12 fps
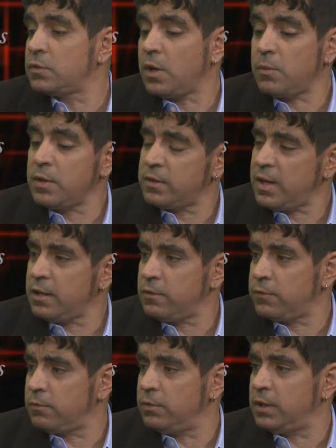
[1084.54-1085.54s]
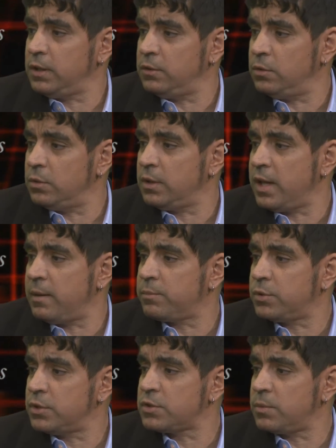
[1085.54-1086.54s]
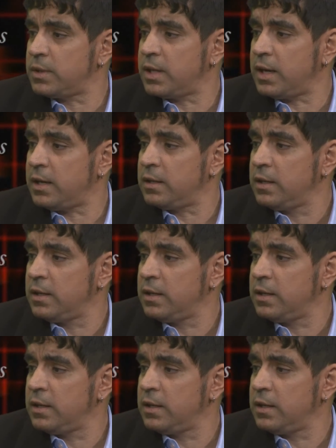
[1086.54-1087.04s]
so I want to thank you for really doing that push with that.